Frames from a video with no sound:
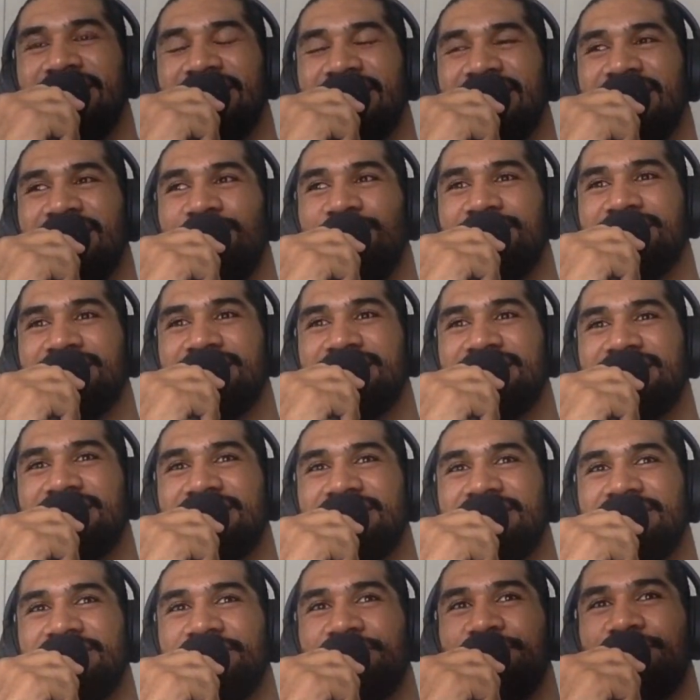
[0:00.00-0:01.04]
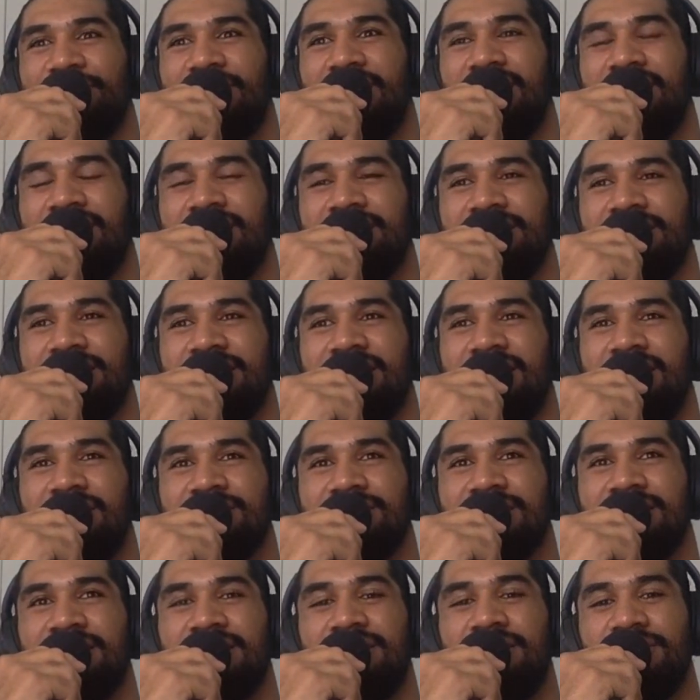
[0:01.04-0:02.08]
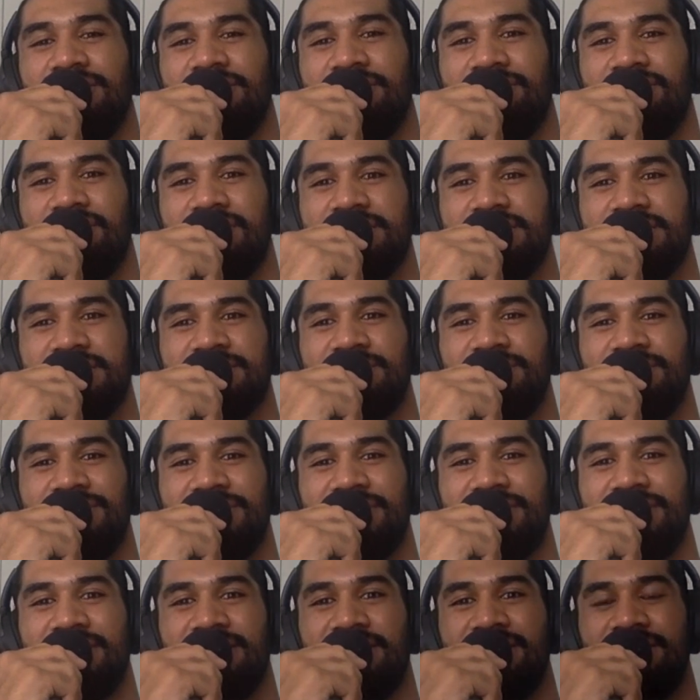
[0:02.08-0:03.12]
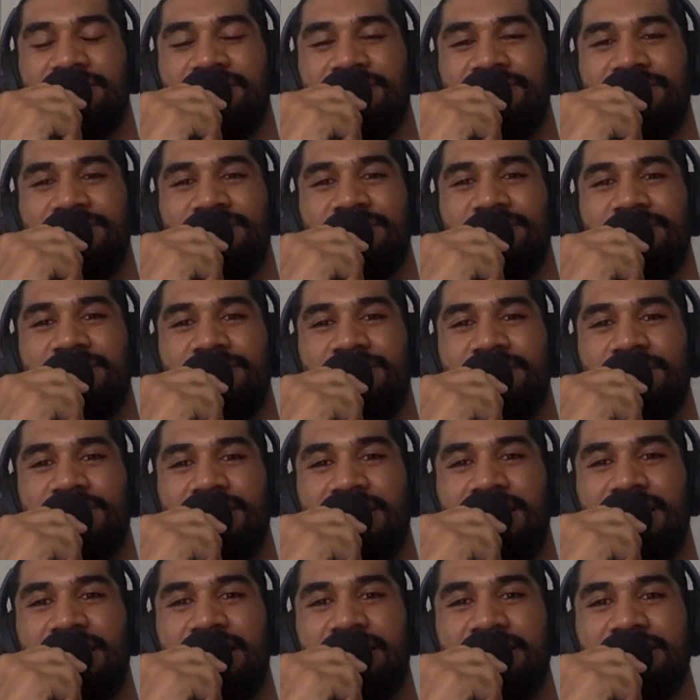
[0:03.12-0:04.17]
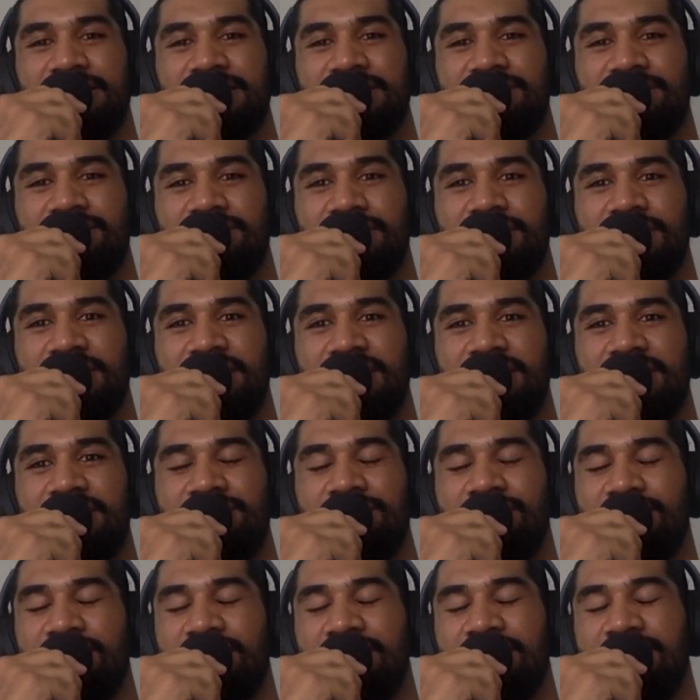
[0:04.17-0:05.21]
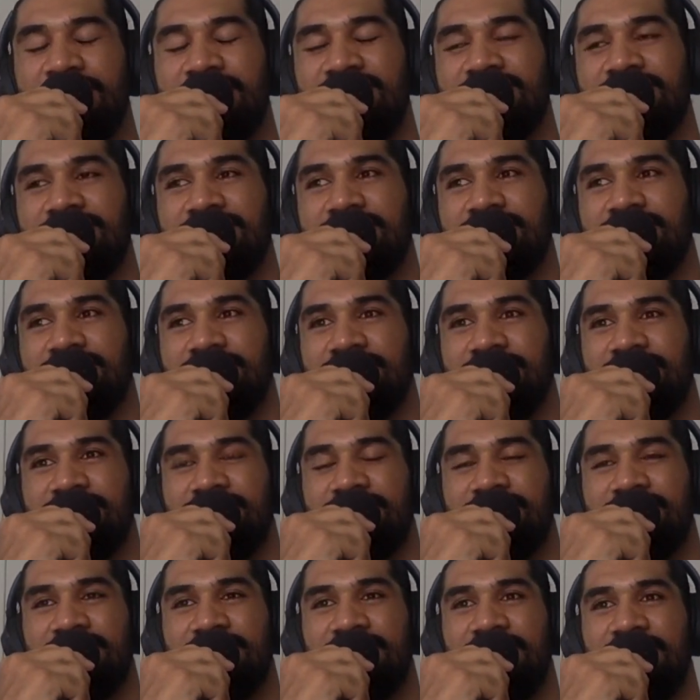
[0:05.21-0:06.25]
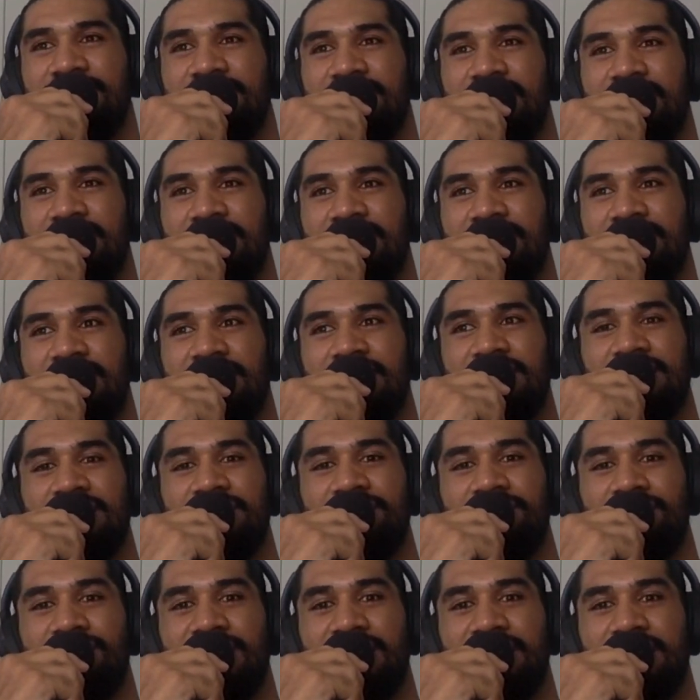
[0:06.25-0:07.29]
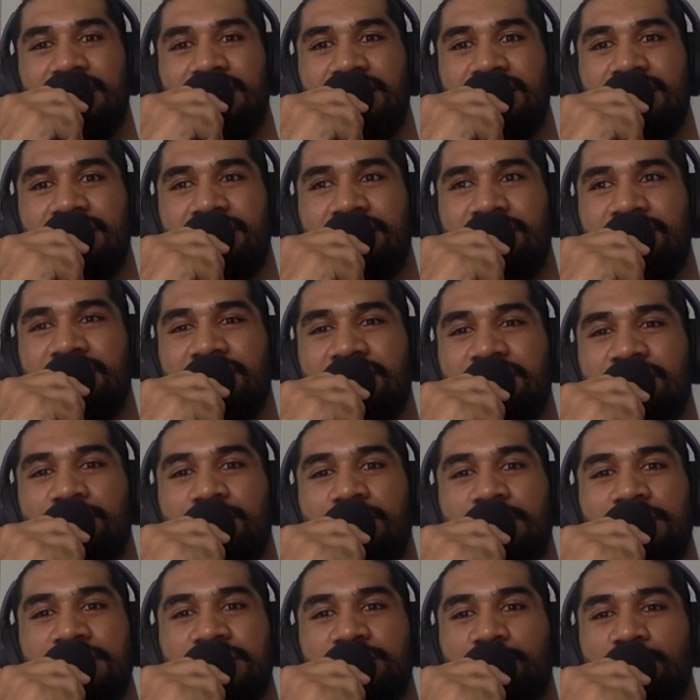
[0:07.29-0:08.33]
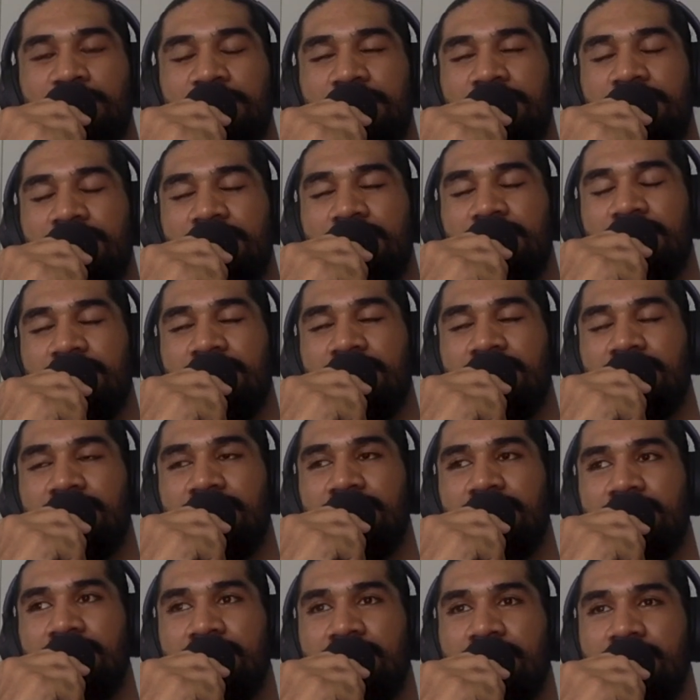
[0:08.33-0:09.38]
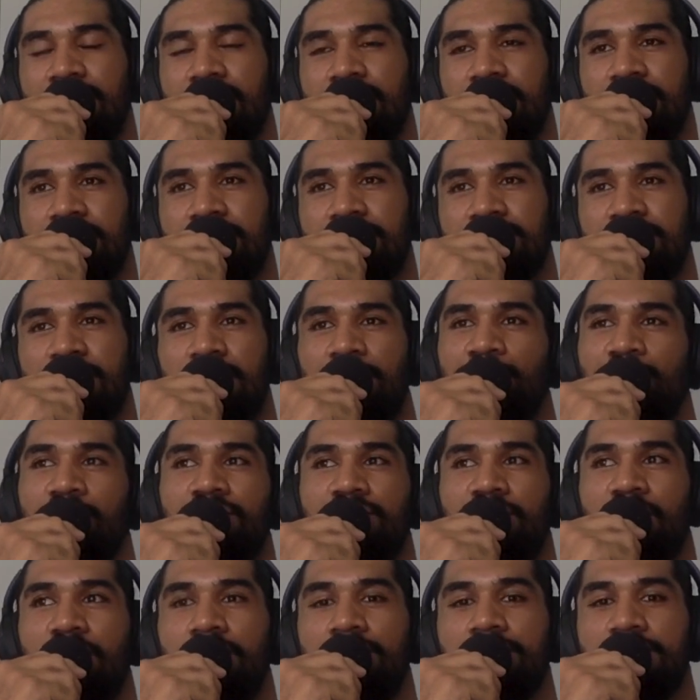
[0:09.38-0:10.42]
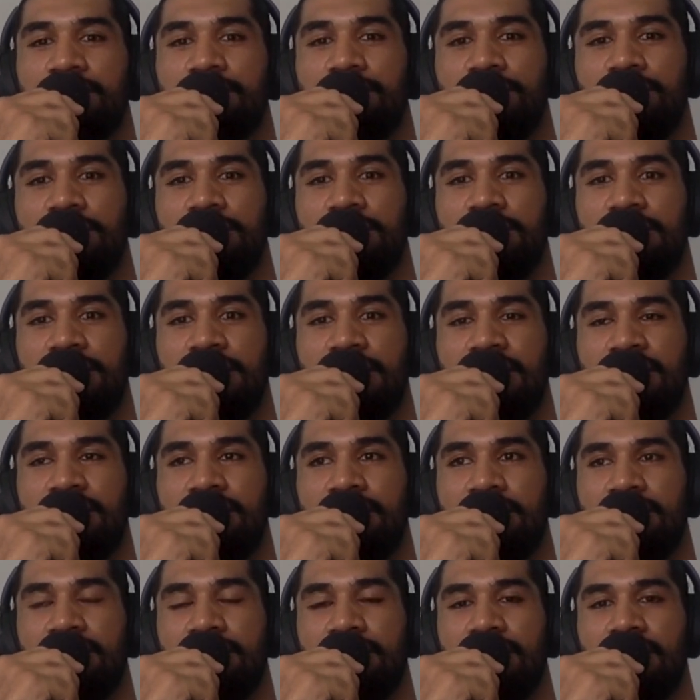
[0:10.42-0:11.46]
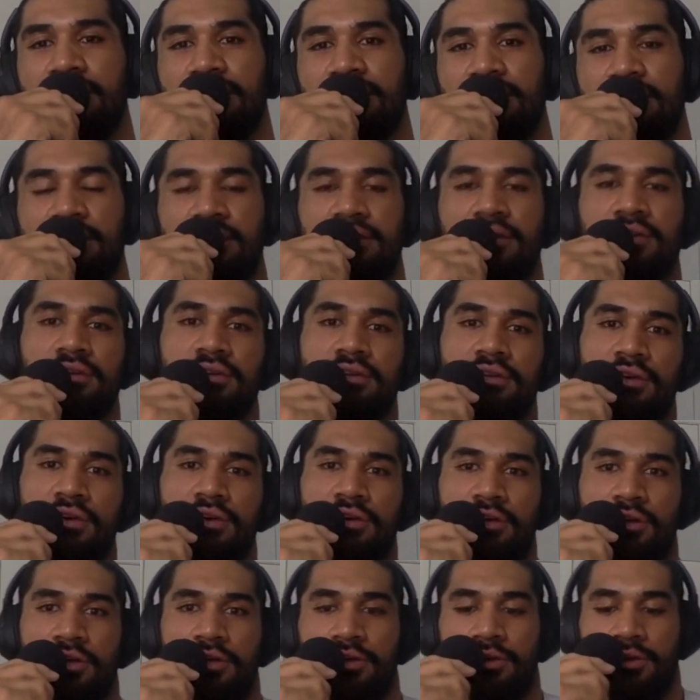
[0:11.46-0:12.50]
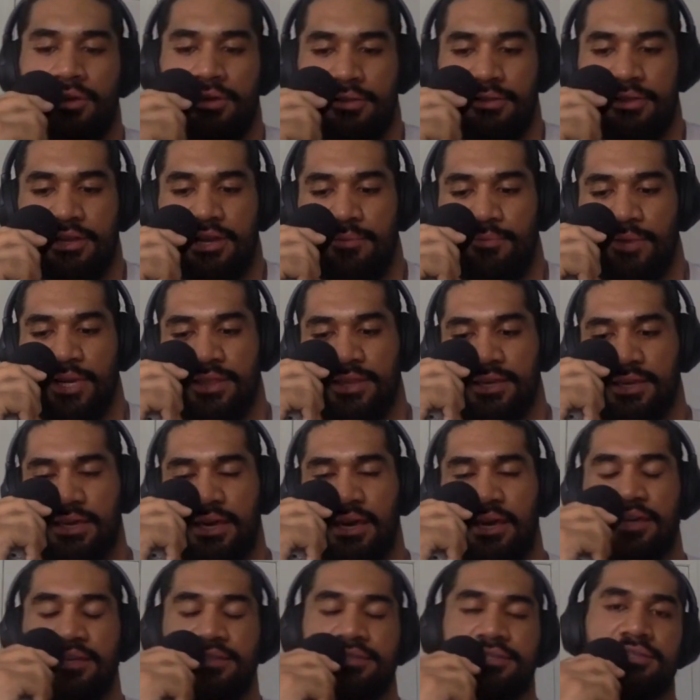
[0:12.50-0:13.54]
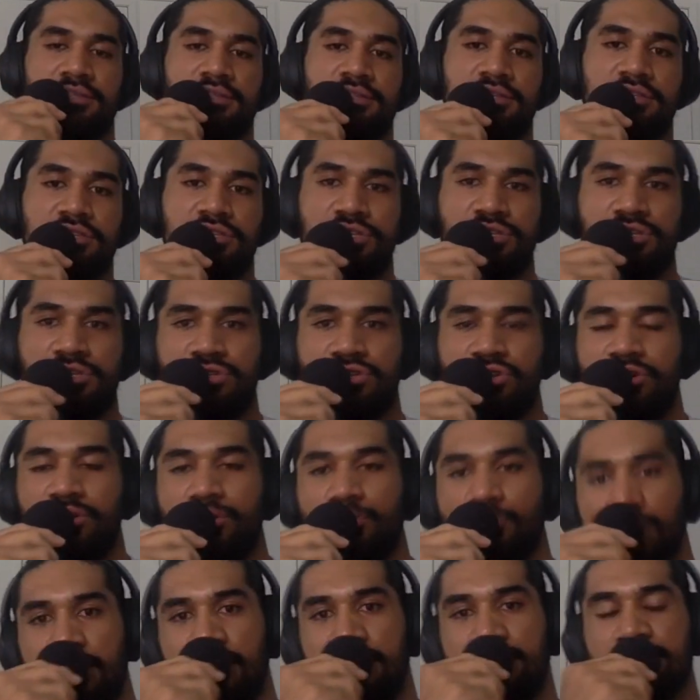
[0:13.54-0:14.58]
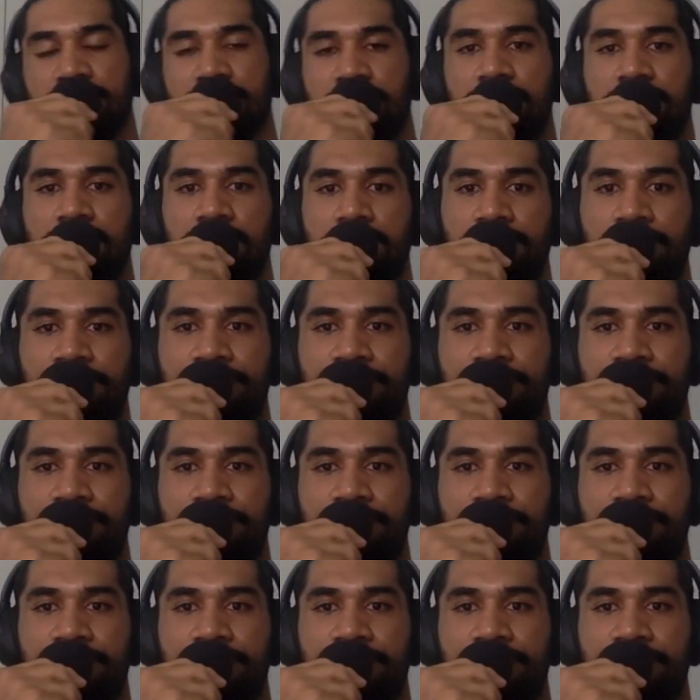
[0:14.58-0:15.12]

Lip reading: I was kind of on the fringes for the Landers for years, and I never really eventuated to anything, and so I moved home to Auckland, and then I made the Canes straight away. So.